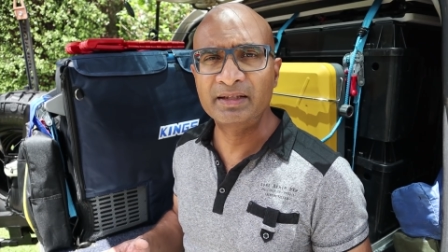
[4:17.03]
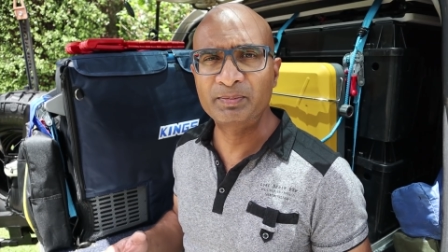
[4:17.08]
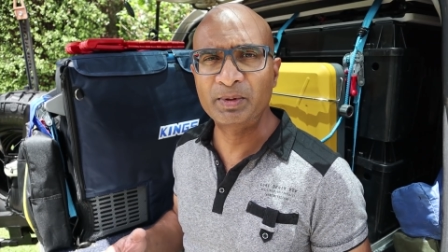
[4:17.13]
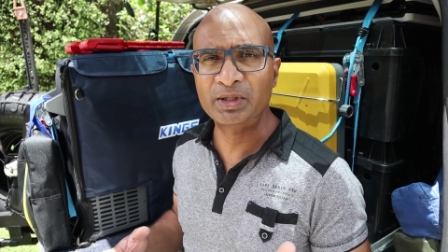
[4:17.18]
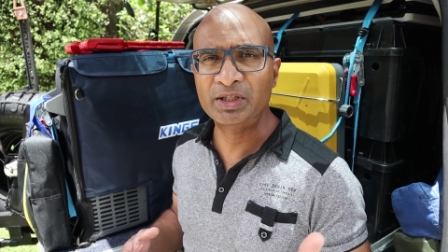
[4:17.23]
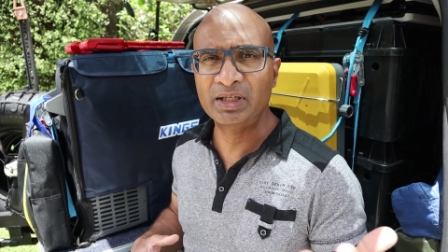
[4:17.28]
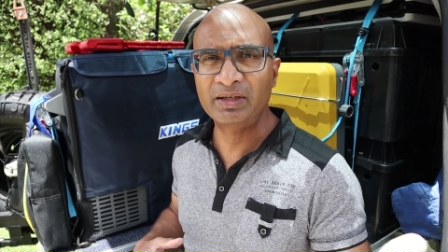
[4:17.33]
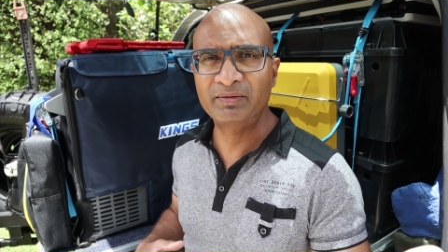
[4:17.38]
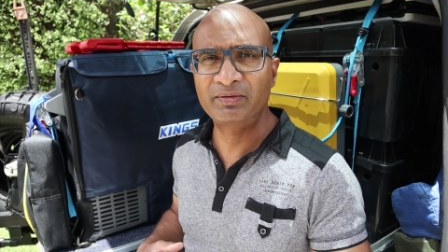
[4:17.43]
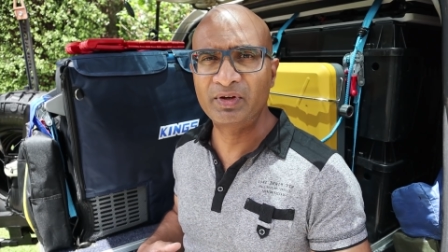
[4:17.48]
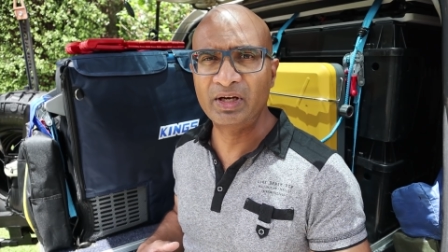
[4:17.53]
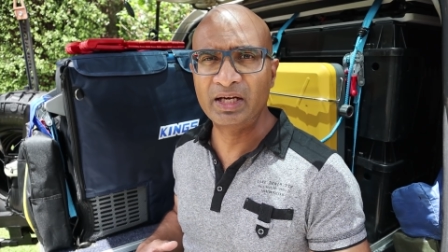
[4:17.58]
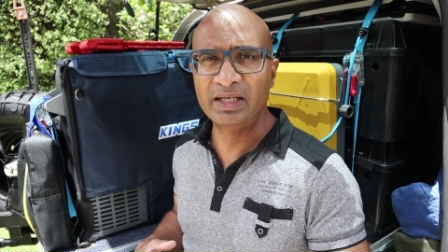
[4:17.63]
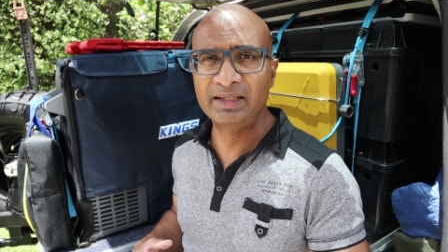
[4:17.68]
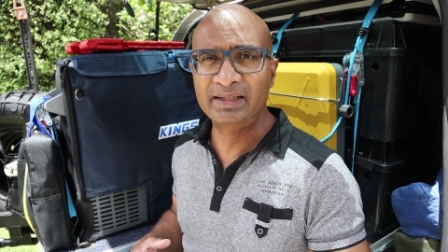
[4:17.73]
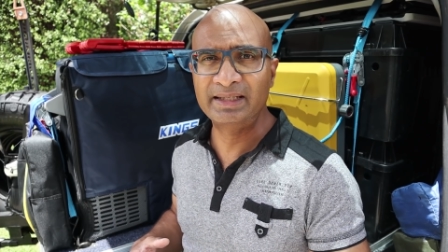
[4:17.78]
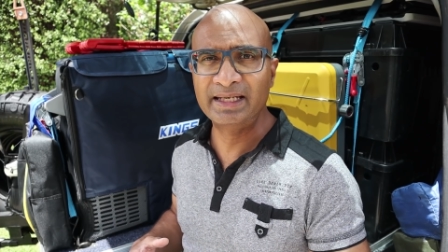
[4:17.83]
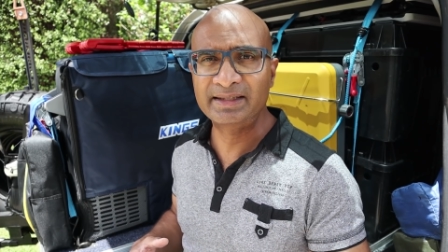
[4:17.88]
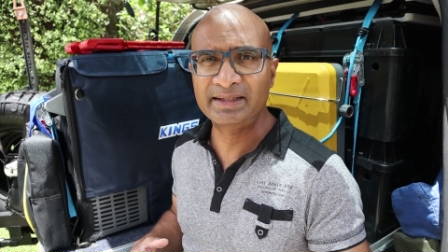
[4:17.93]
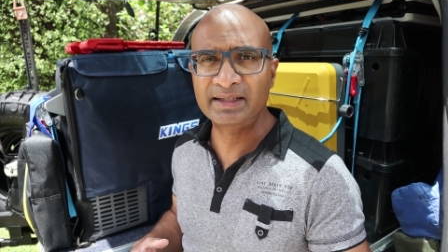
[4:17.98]
especially if you're
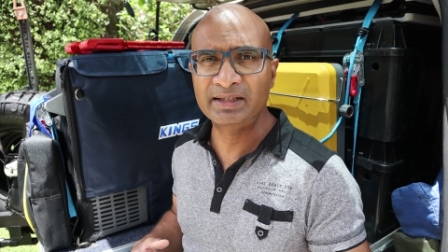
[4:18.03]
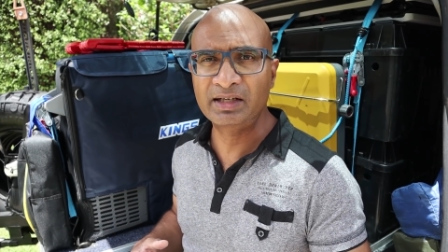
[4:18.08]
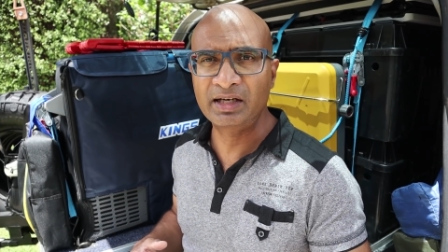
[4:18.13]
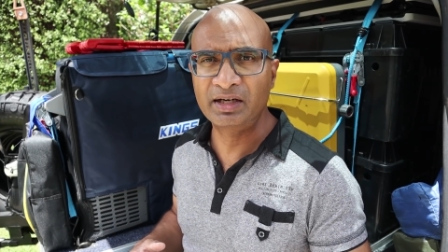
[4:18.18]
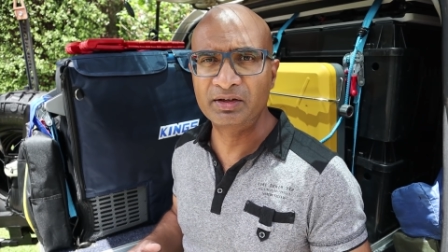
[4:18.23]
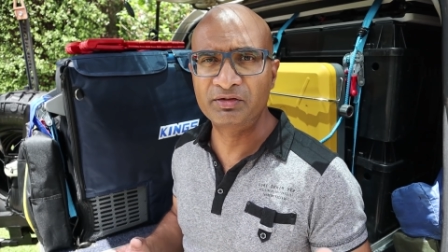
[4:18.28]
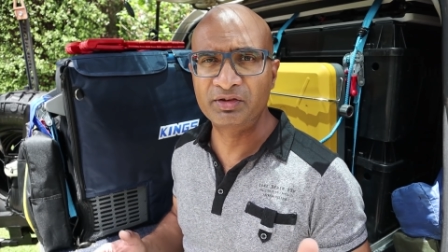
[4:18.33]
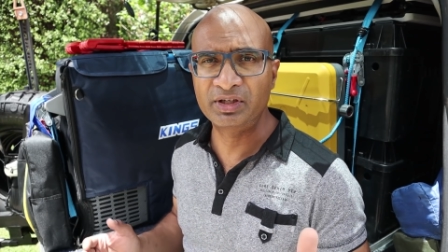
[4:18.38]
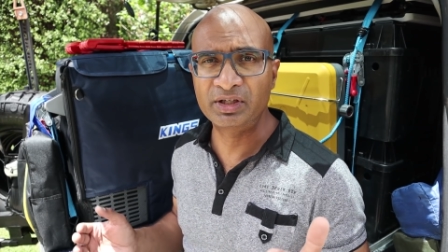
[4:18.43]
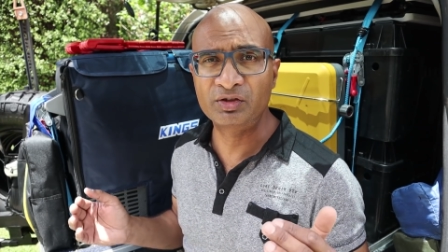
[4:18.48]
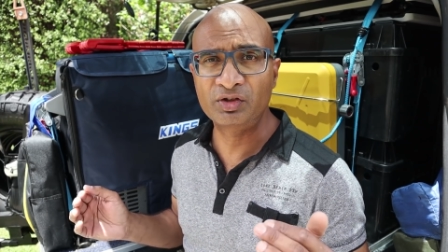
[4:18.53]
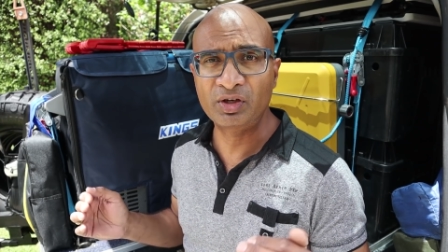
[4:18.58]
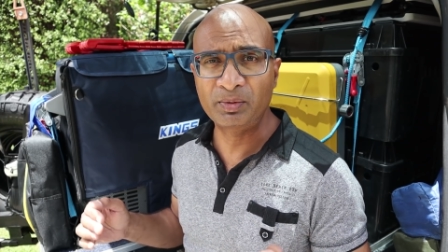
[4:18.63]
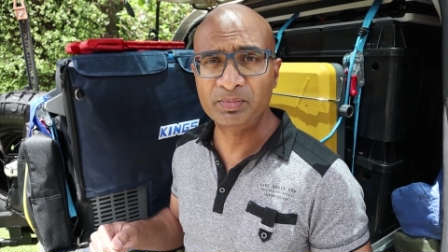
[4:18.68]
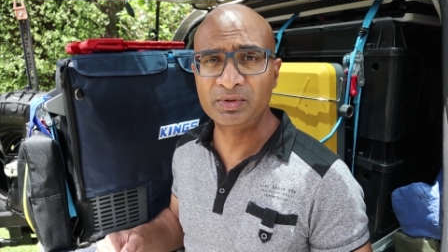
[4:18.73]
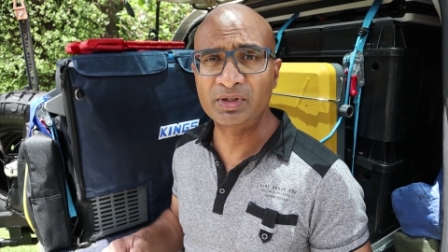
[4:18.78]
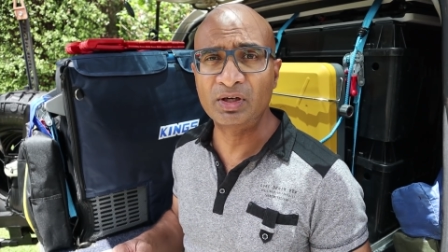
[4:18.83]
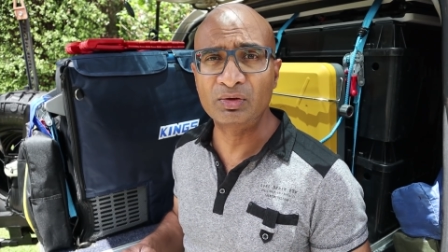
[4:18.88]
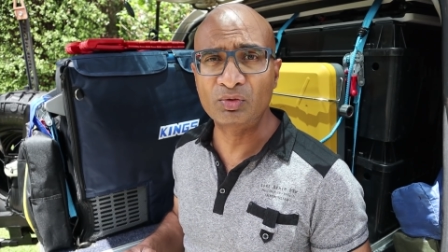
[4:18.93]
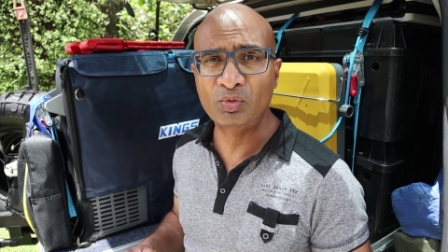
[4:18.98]
in desert country,
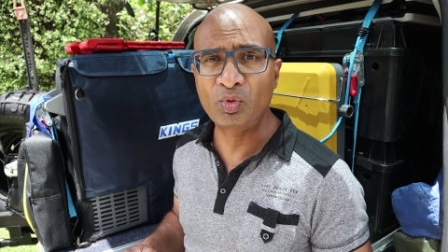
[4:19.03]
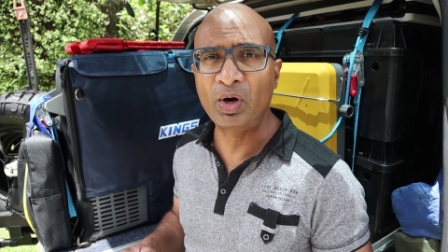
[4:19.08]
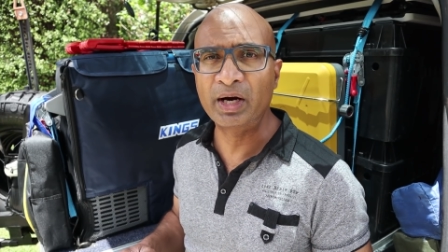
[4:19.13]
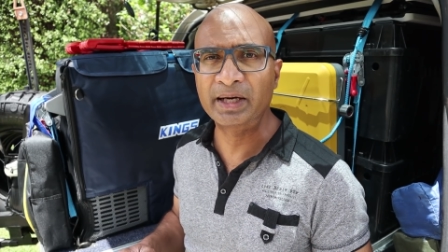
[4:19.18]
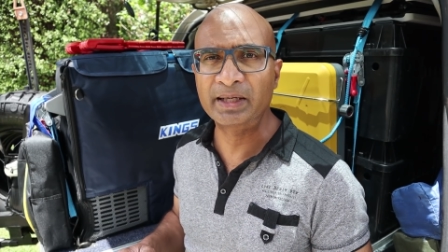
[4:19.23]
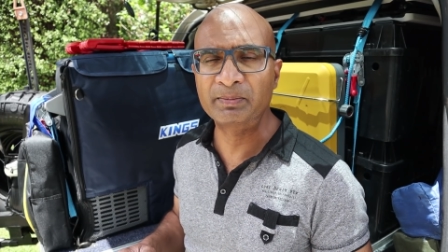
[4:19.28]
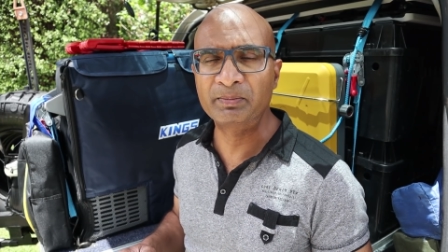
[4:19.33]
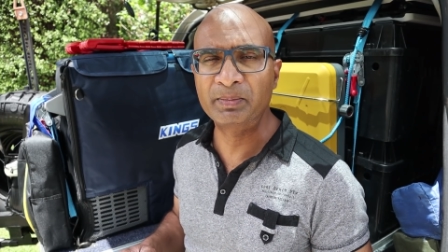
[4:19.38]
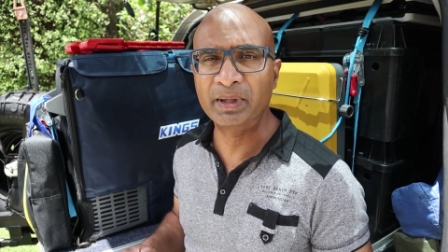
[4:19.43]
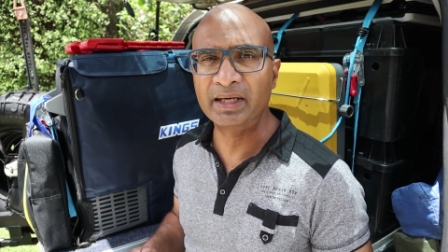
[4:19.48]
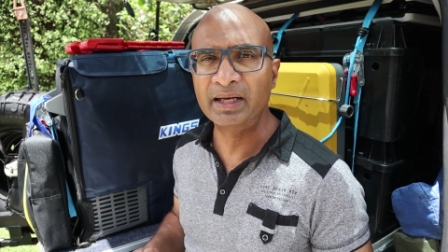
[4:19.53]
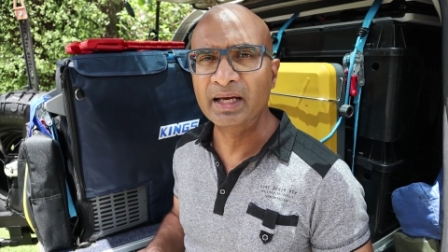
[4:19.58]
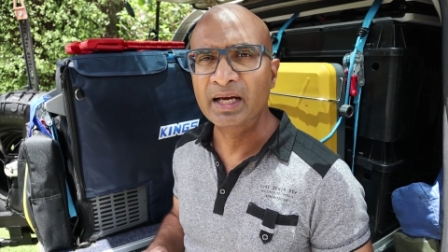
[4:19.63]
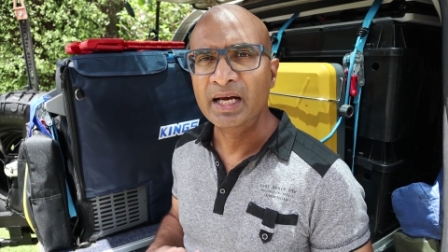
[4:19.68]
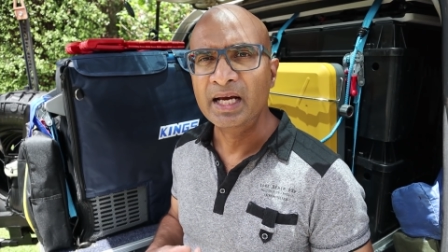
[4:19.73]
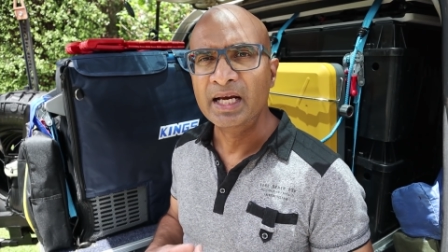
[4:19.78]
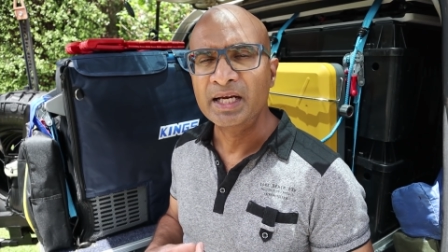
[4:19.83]
drops down quite a bit.